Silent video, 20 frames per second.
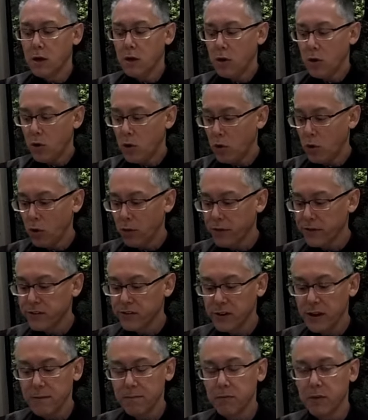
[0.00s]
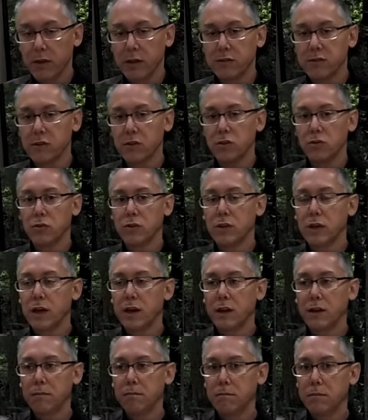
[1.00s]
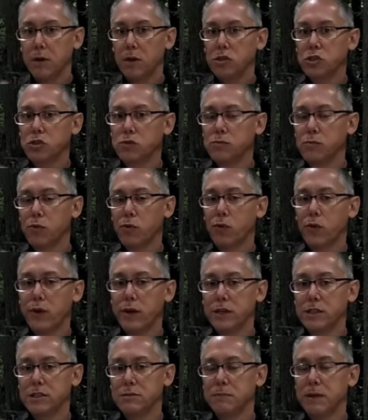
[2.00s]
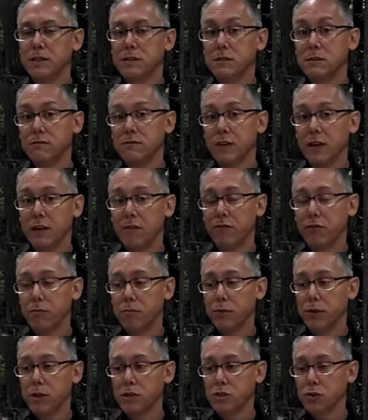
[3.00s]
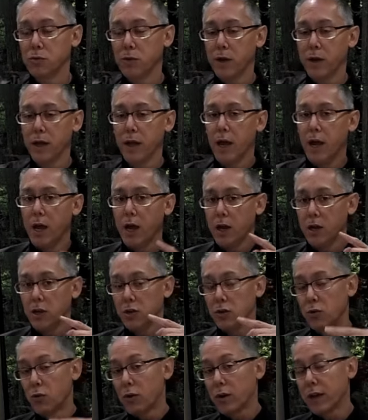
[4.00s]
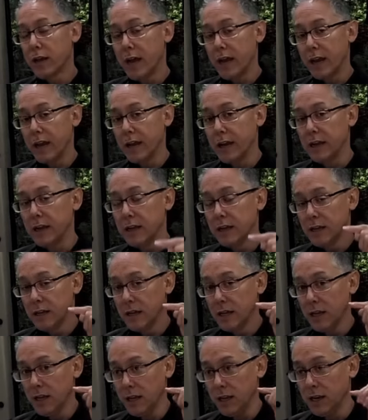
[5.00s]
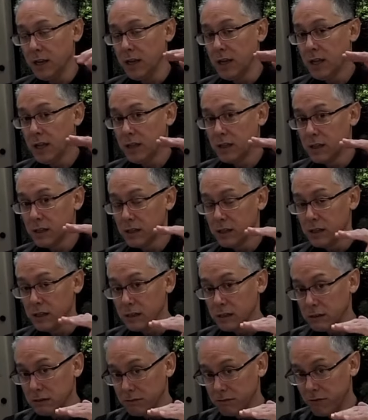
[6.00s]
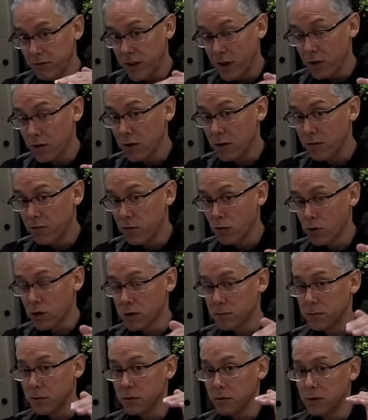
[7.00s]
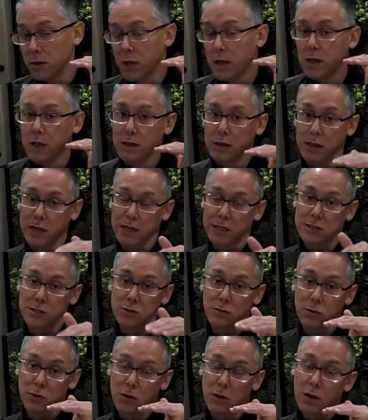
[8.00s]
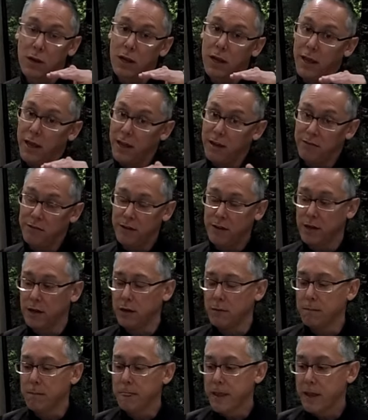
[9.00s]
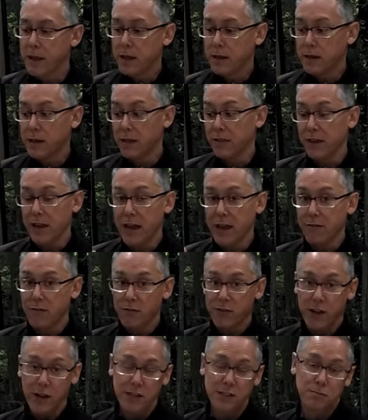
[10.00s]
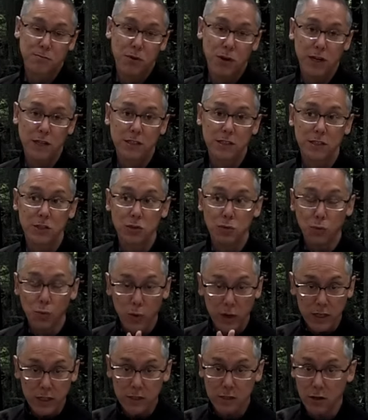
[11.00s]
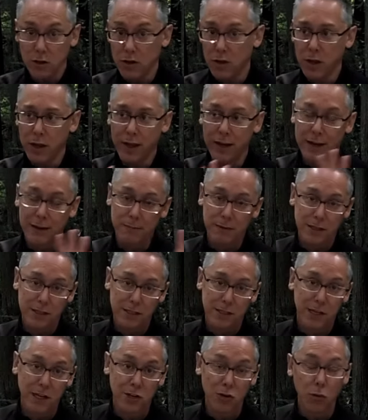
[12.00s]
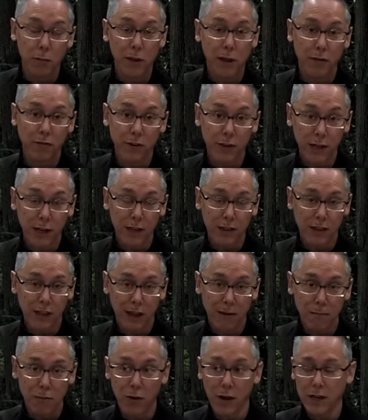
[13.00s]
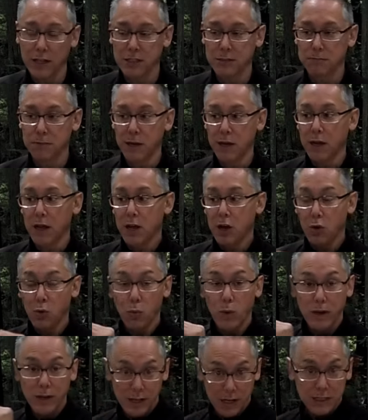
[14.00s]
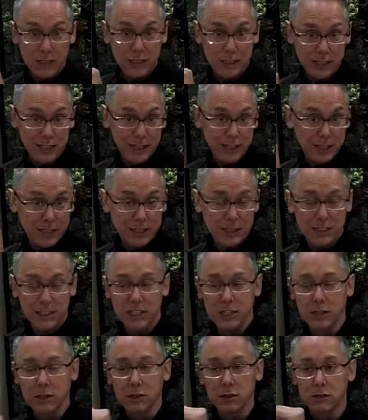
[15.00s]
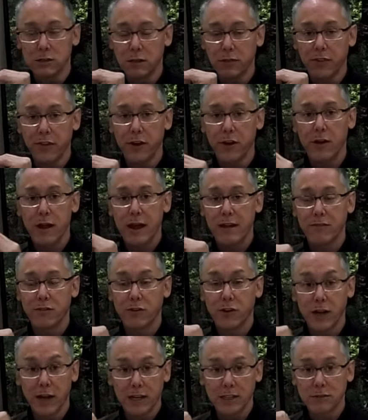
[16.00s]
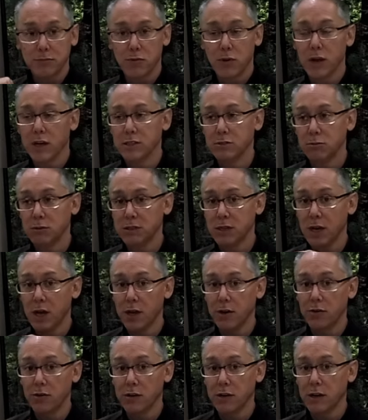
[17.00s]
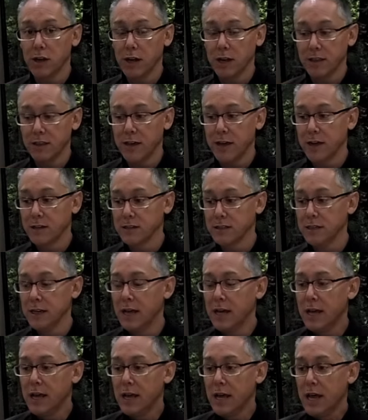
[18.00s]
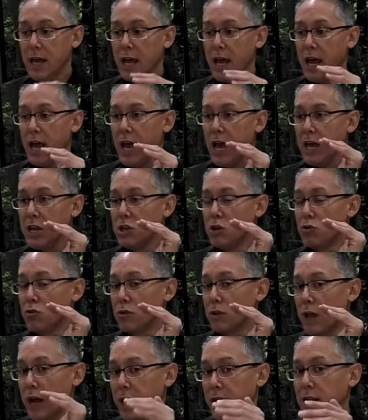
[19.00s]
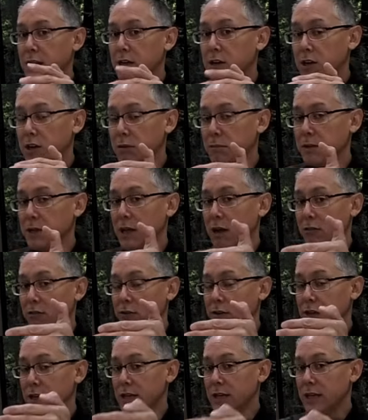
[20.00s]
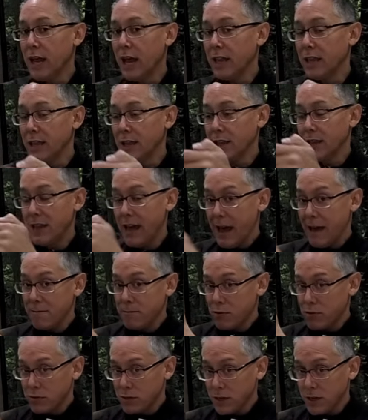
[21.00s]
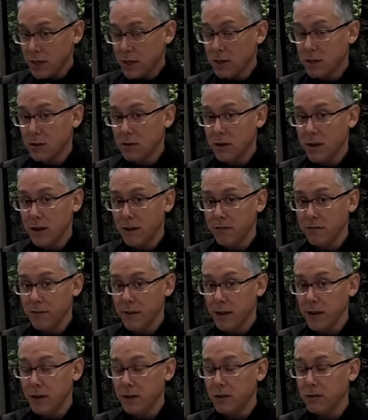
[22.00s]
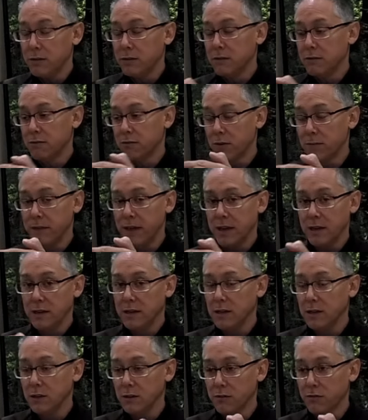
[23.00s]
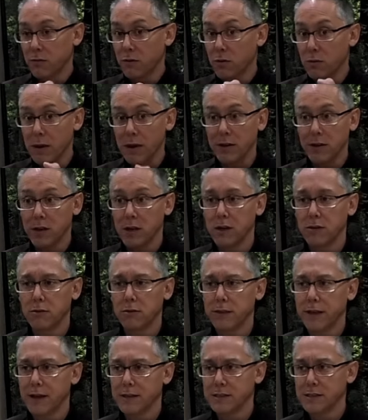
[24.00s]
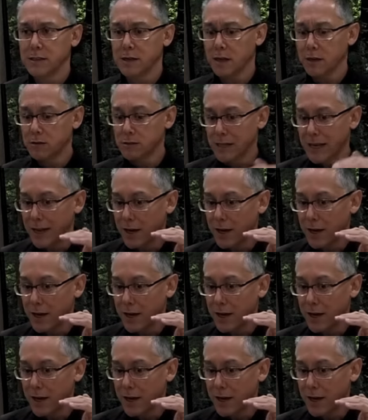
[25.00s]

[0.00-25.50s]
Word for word: all the same things that you would get on a much more expensive van from Pleasureway, you're getting in the very affordable Lexor FL. Now, the advertised price that we saw, and I'm not saying you'll be able to get that price, but we did see at this dealer that their advertised price was 109,000. You're likely going to be able to get that particular FL from that dealer for around $100,000. At